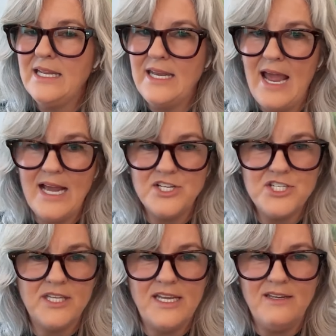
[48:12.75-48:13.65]

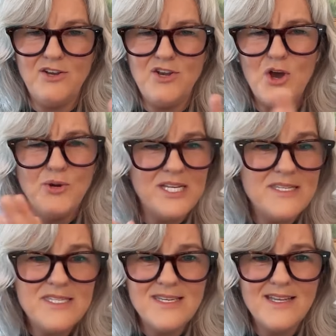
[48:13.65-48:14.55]
I can
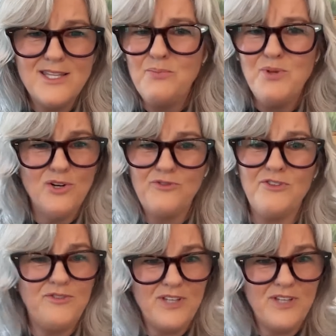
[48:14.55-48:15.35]
actually notice